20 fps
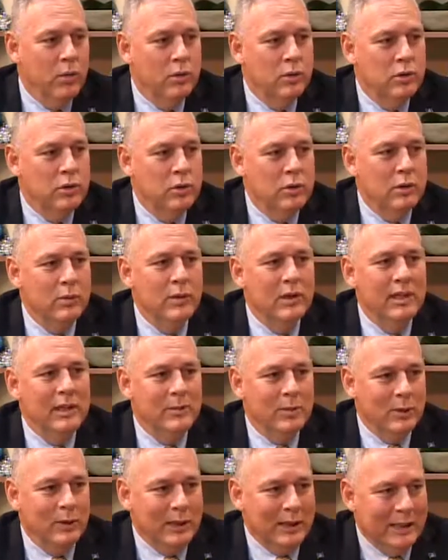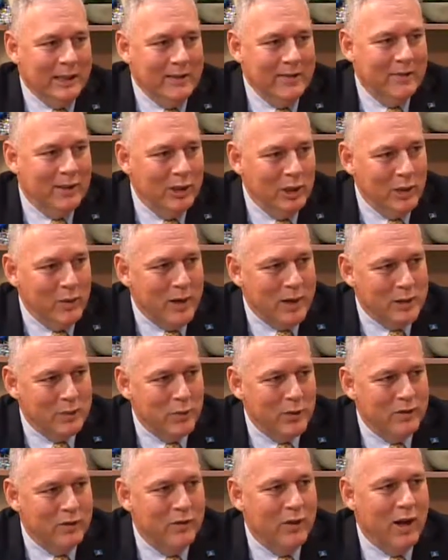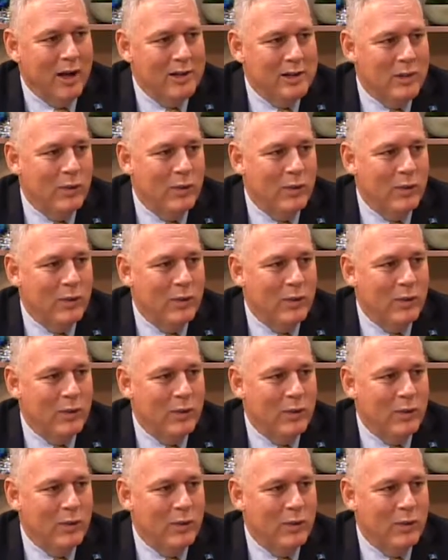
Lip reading: Do you really believe that the U.S. would have gone